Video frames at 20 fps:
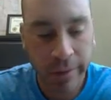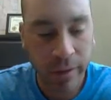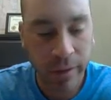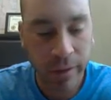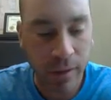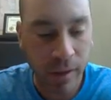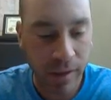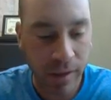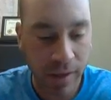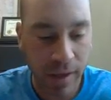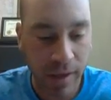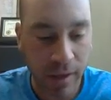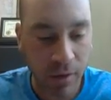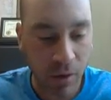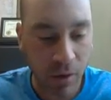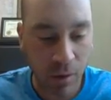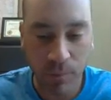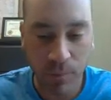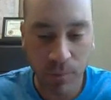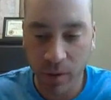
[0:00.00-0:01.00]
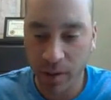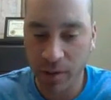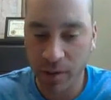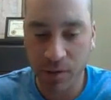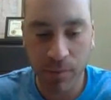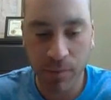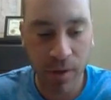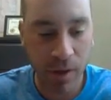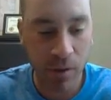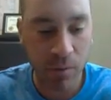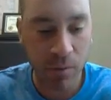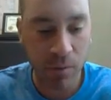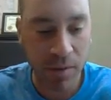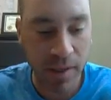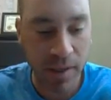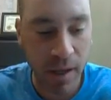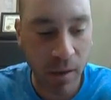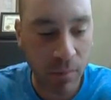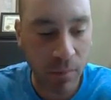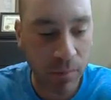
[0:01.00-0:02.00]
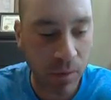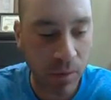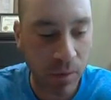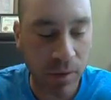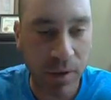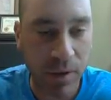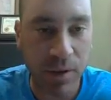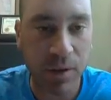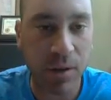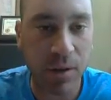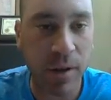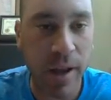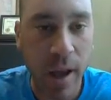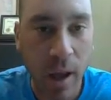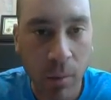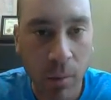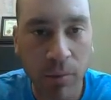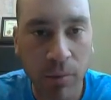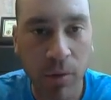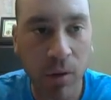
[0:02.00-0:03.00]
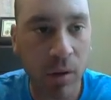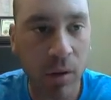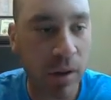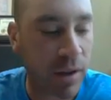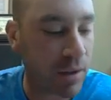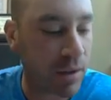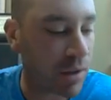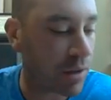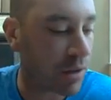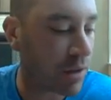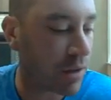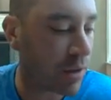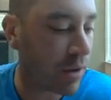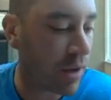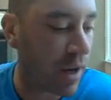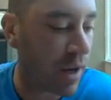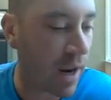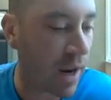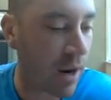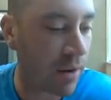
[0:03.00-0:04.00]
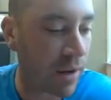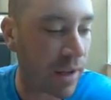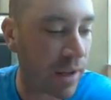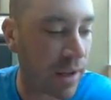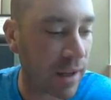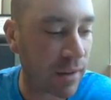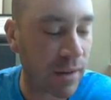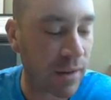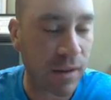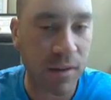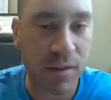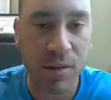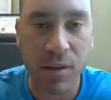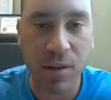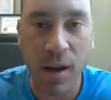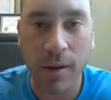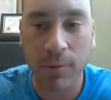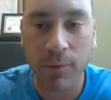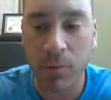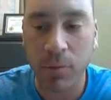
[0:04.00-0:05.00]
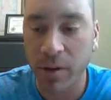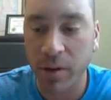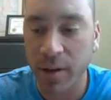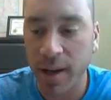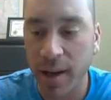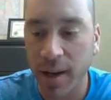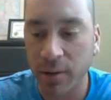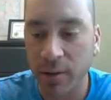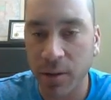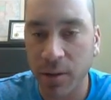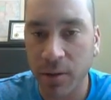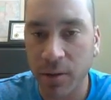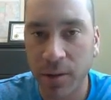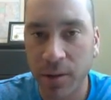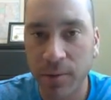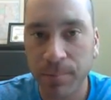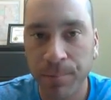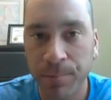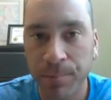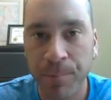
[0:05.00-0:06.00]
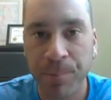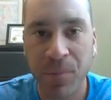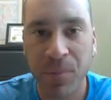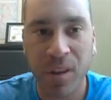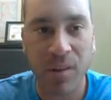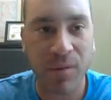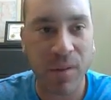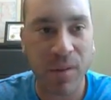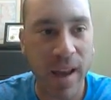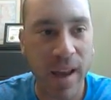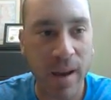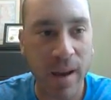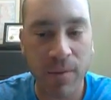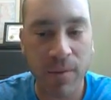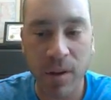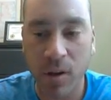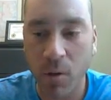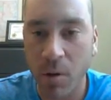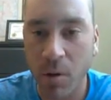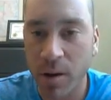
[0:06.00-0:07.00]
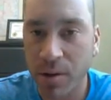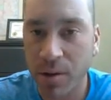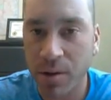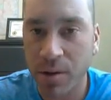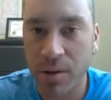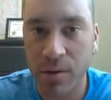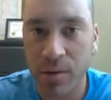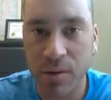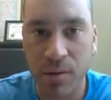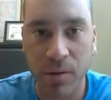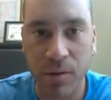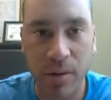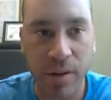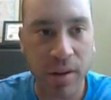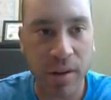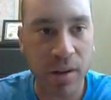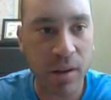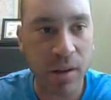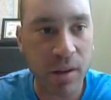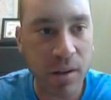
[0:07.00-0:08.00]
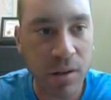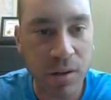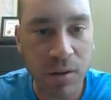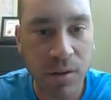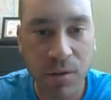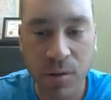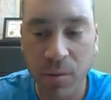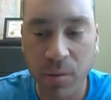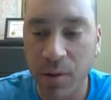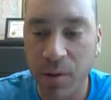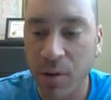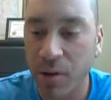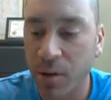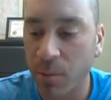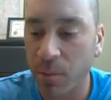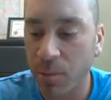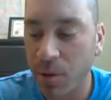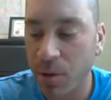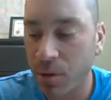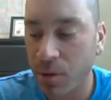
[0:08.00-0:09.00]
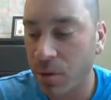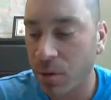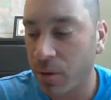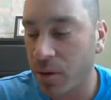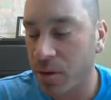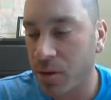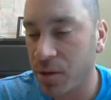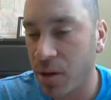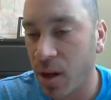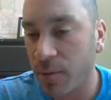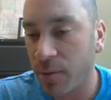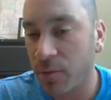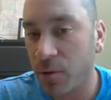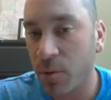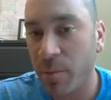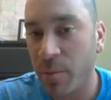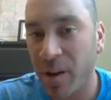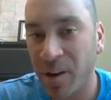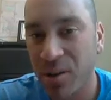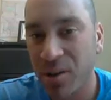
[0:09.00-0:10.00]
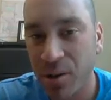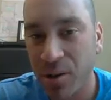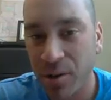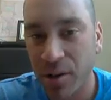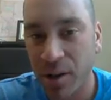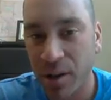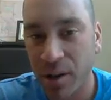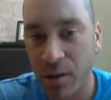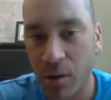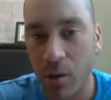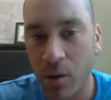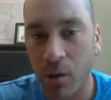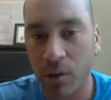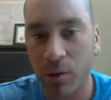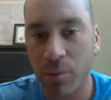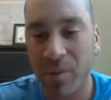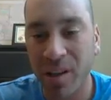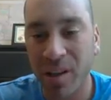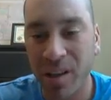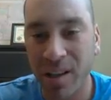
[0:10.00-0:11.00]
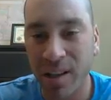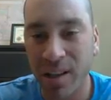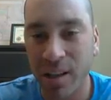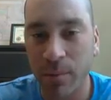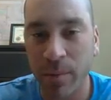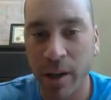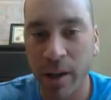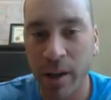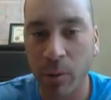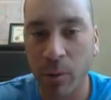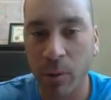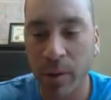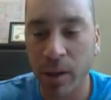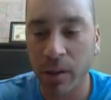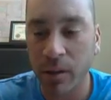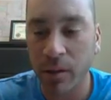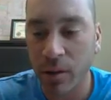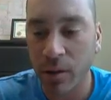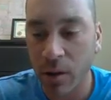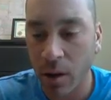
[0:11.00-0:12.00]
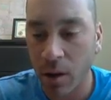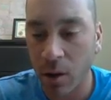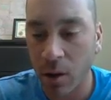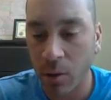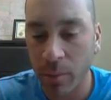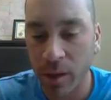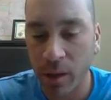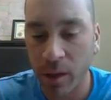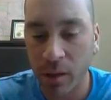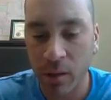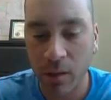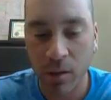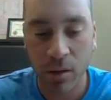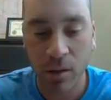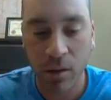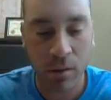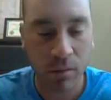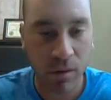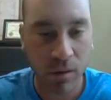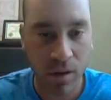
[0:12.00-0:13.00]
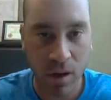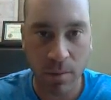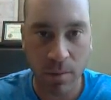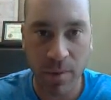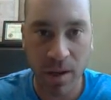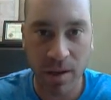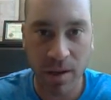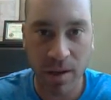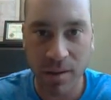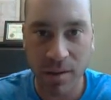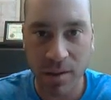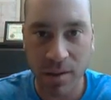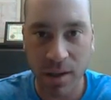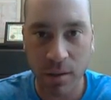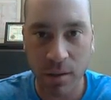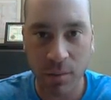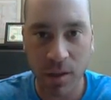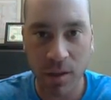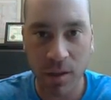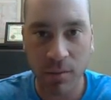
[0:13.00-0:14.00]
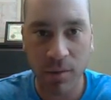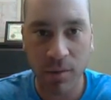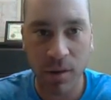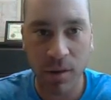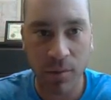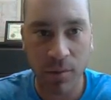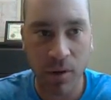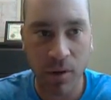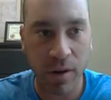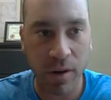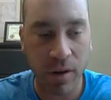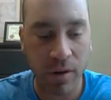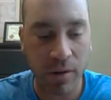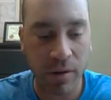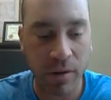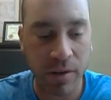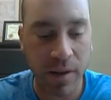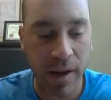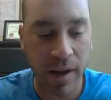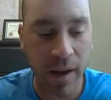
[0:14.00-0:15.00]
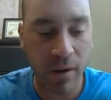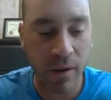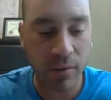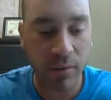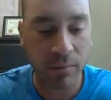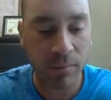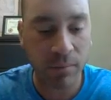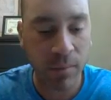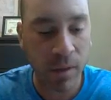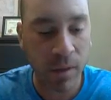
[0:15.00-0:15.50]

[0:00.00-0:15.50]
Again, hopefully this video was helpful and to show you how to get the software downloaded. If you have any questions or any issues with your computer or the software, make sure you get a hold of me, email me, call me, come in and see me if you're here in town,